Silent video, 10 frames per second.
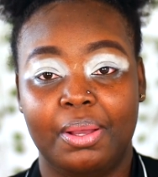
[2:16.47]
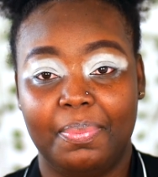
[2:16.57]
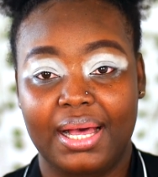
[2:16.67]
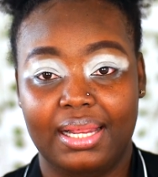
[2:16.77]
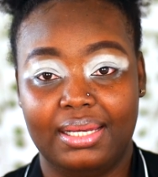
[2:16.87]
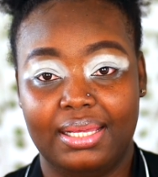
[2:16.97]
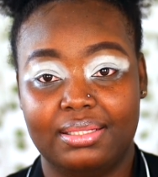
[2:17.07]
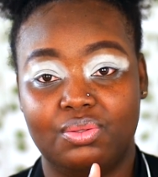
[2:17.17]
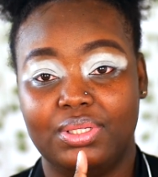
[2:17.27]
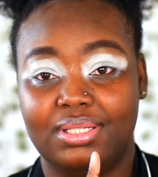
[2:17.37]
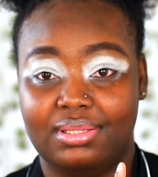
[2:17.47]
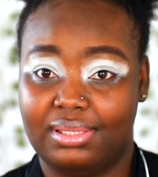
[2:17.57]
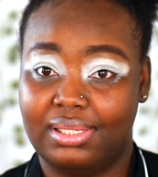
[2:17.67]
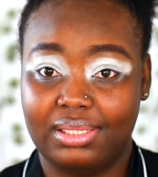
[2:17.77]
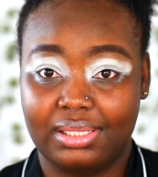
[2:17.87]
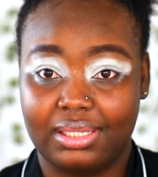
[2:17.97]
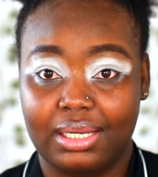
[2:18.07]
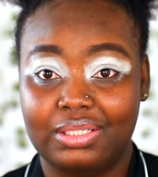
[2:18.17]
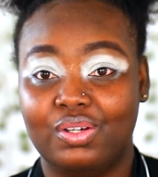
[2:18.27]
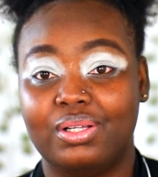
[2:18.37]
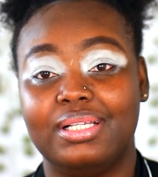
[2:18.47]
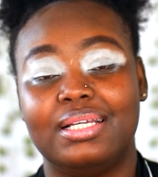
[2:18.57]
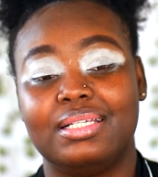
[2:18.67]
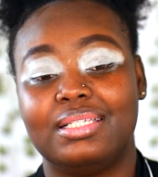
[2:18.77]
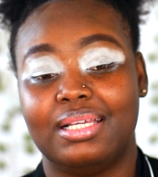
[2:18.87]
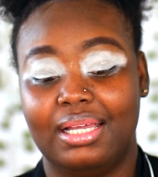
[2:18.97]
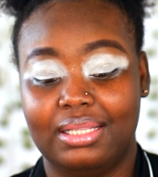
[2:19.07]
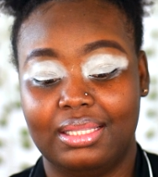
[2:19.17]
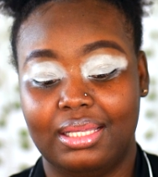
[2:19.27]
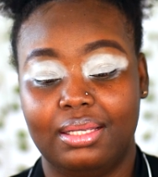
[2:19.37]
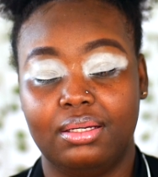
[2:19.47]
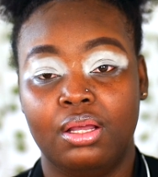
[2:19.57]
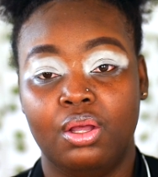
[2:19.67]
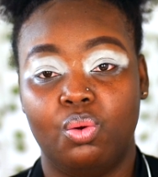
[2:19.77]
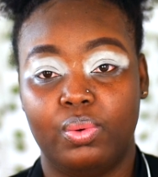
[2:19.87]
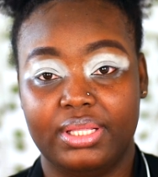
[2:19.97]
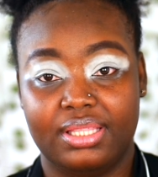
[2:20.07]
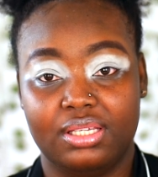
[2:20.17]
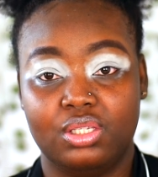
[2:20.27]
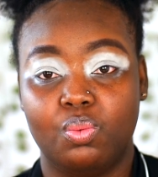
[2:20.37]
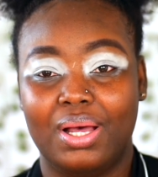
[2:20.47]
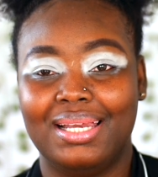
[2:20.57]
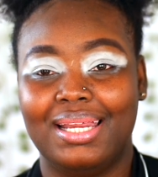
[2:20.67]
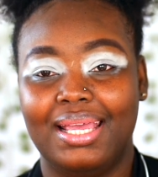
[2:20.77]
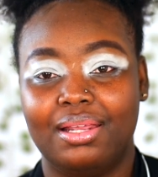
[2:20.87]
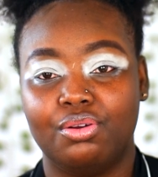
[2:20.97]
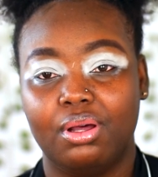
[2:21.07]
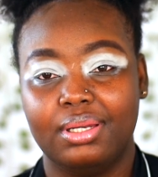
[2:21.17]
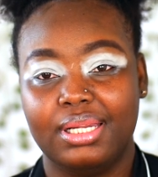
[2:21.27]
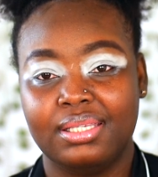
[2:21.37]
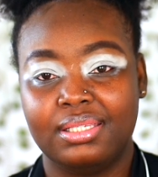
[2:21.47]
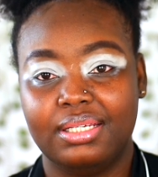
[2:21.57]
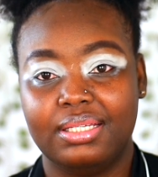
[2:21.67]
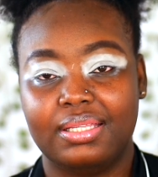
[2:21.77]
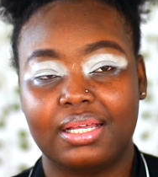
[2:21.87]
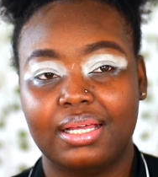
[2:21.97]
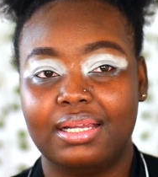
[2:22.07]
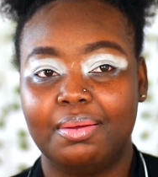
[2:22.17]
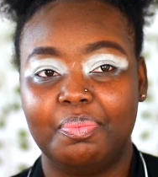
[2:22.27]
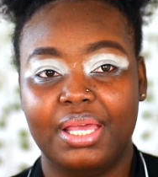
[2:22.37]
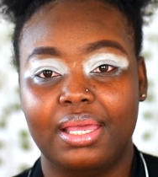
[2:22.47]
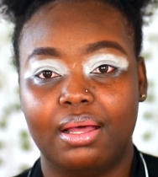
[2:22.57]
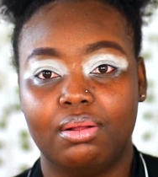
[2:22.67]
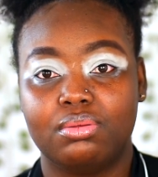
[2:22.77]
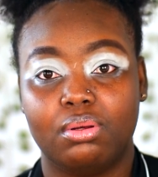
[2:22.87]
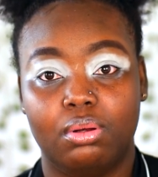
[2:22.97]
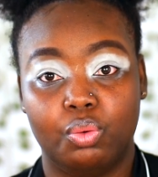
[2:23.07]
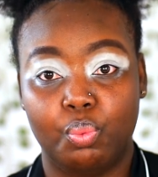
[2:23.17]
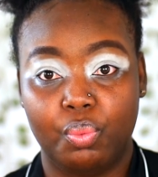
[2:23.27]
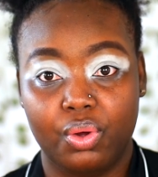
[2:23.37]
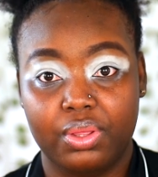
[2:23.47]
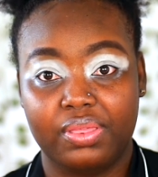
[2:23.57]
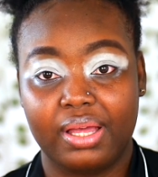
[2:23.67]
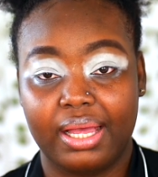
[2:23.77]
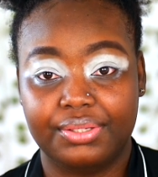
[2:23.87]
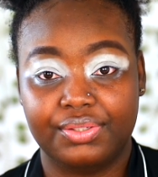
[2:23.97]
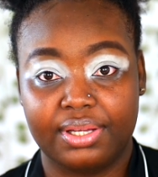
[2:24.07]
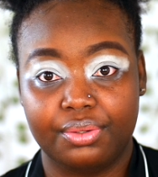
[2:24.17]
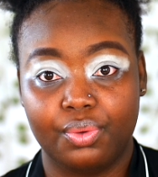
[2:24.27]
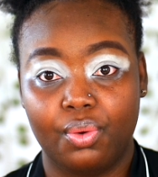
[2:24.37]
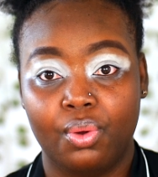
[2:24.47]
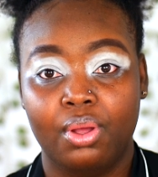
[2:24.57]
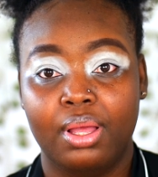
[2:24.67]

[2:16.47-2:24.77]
palette, which is a thirty-nine dollars, and then with this one, and honestly the color payout on both eyeshadow